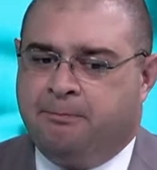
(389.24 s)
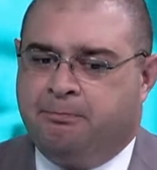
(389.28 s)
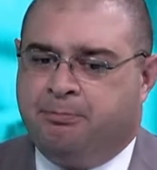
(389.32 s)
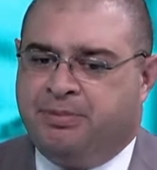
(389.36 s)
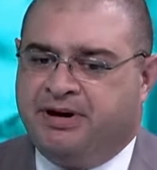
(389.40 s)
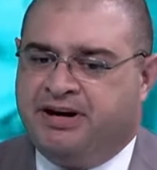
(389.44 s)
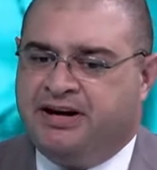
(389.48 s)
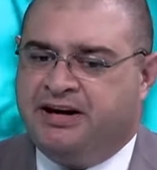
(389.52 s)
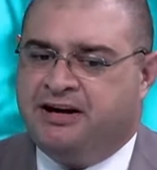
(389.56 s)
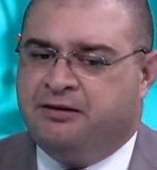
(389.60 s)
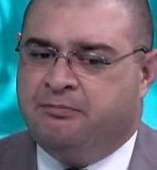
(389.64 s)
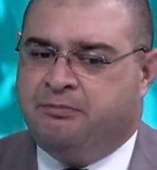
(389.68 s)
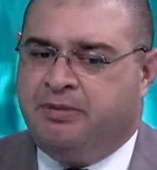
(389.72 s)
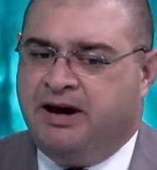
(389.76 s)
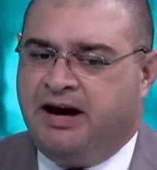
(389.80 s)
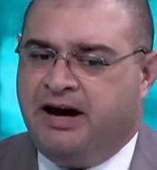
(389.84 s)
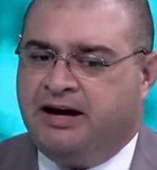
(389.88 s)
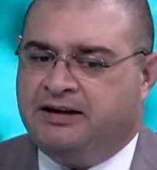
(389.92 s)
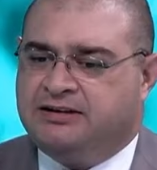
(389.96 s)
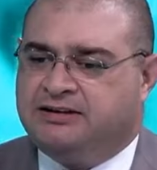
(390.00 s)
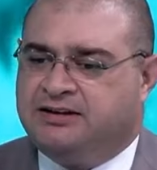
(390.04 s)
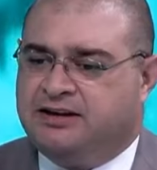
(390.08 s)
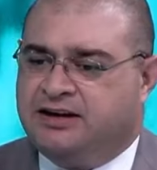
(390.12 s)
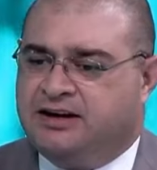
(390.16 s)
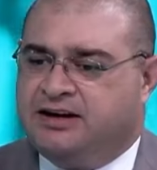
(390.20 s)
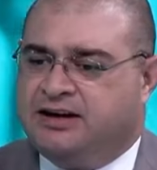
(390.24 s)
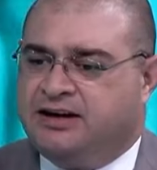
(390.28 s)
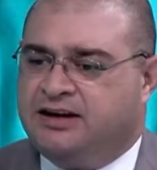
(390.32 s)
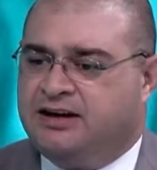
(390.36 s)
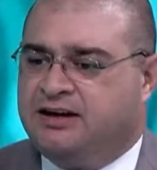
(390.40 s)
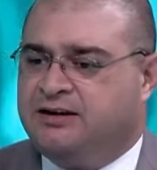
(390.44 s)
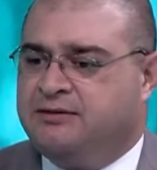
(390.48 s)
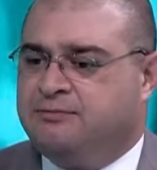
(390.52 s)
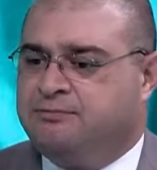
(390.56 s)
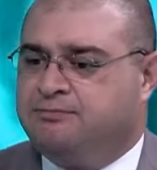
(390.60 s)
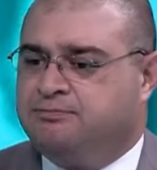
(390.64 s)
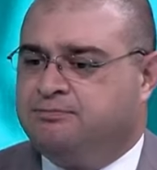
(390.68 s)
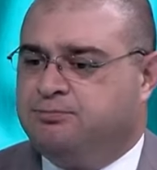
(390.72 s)
bringing back
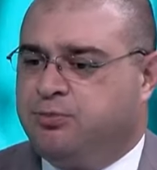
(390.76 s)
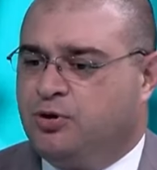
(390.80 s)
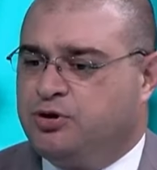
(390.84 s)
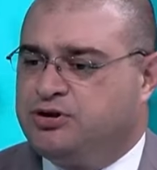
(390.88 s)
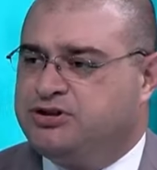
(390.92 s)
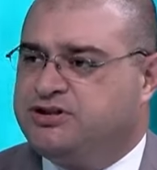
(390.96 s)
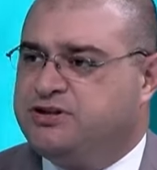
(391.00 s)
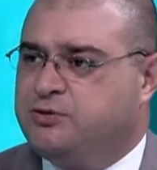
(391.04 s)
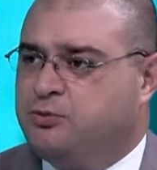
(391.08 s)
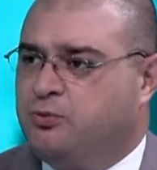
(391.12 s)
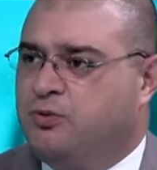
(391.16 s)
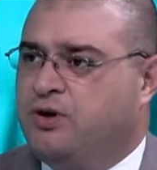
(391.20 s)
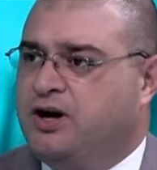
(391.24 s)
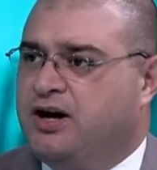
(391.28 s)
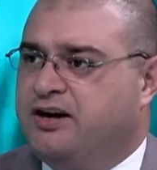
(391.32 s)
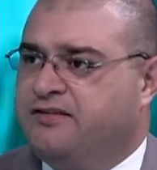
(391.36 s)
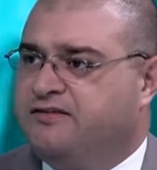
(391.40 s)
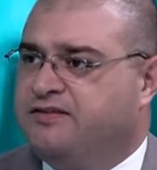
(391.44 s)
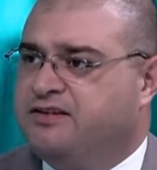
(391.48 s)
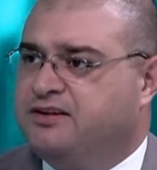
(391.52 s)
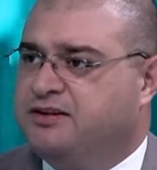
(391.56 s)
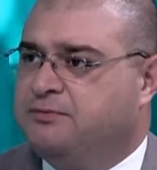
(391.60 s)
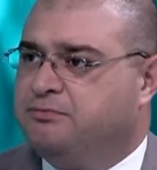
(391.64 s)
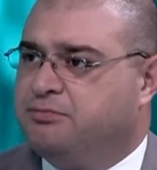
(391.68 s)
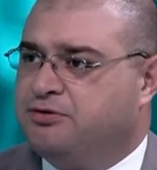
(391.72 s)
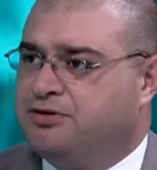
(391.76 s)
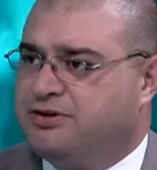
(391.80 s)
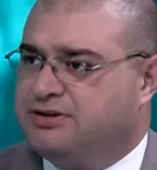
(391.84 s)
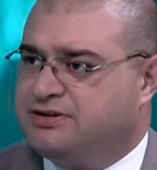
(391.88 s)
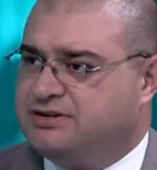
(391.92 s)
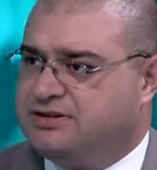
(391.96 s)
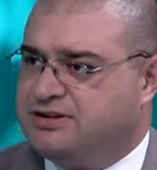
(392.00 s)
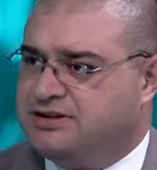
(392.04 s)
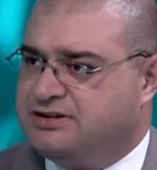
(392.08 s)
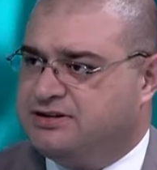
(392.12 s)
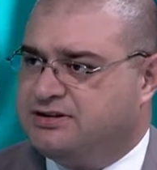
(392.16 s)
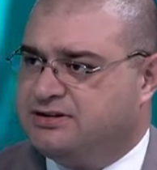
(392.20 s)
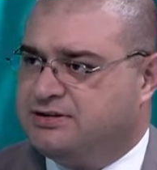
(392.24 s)
the positive vibe in the
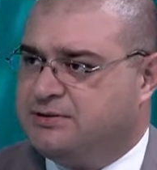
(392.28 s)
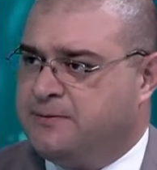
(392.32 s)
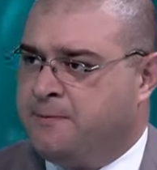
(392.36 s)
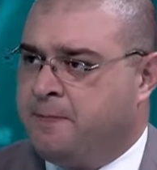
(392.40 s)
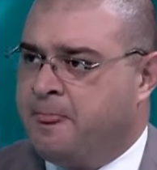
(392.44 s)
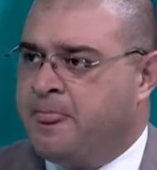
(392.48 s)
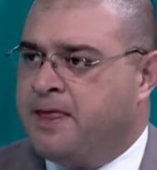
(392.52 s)
process.